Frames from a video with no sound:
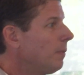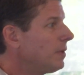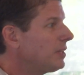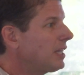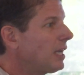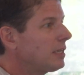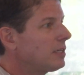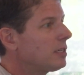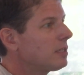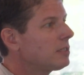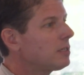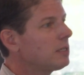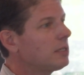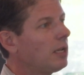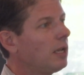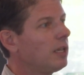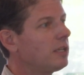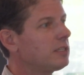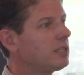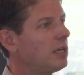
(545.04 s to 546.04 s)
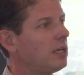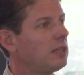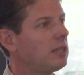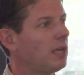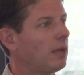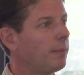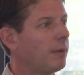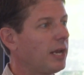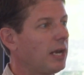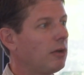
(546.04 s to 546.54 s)
but that doesn't tell us
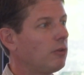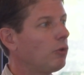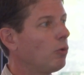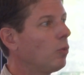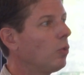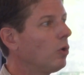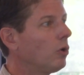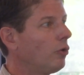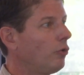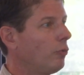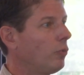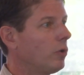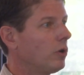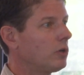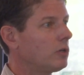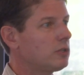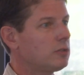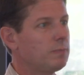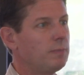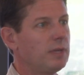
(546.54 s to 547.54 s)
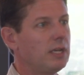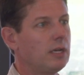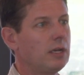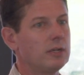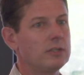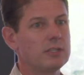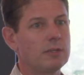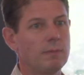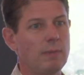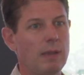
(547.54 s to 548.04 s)
anything about how the world works,
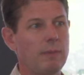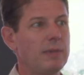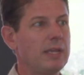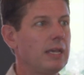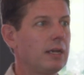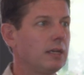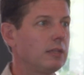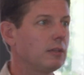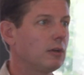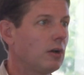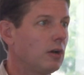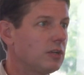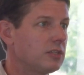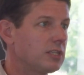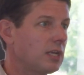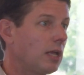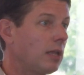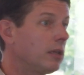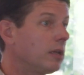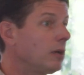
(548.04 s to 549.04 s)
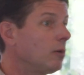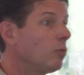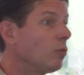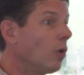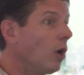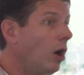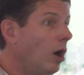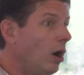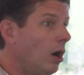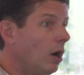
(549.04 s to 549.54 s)
because it may be getting the causality
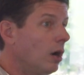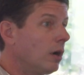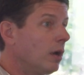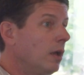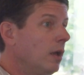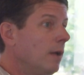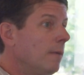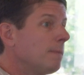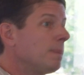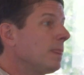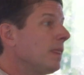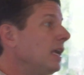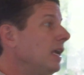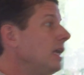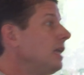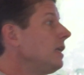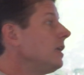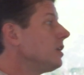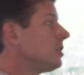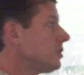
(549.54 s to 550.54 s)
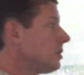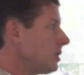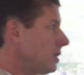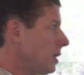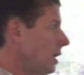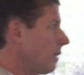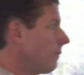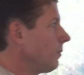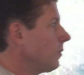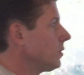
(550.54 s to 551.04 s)
wrong in its
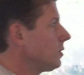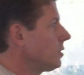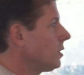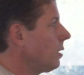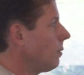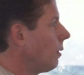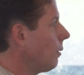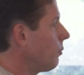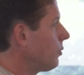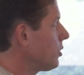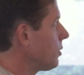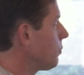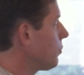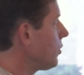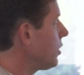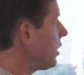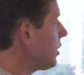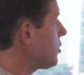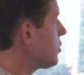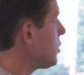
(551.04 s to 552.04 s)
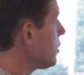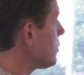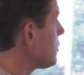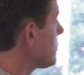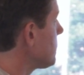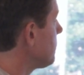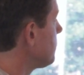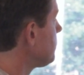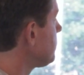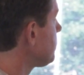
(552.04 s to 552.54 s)
effort to come up with the
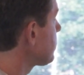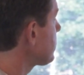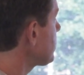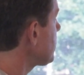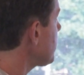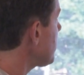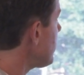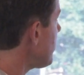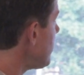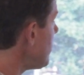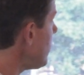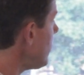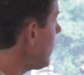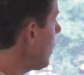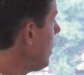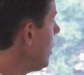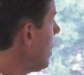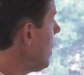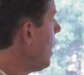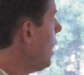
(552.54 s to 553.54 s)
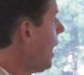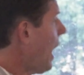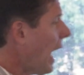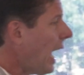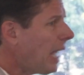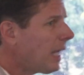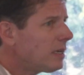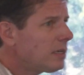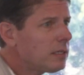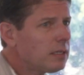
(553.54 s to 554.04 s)
predictions.
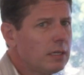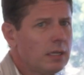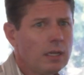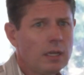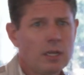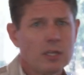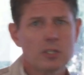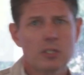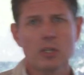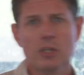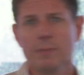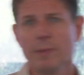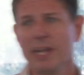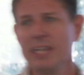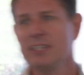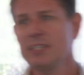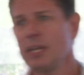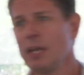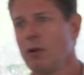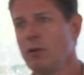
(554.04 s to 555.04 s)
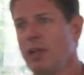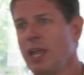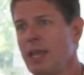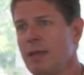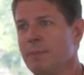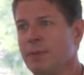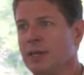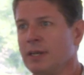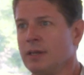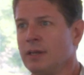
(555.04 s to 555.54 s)
And so you might say,
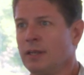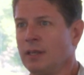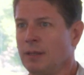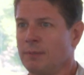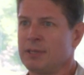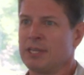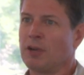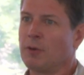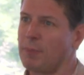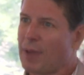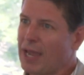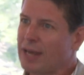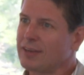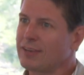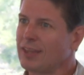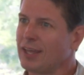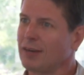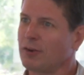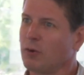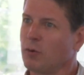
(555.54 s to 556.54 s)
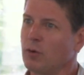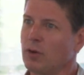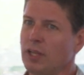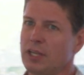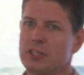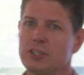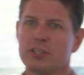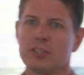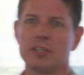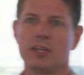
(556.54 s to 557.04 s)
okay, but let me go back to that
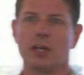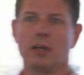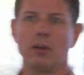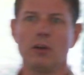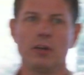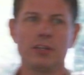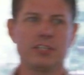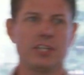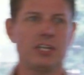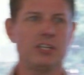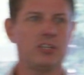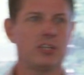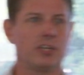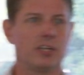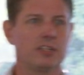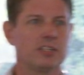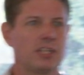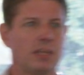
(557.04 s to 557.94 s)
correlation is not causation. Doesn't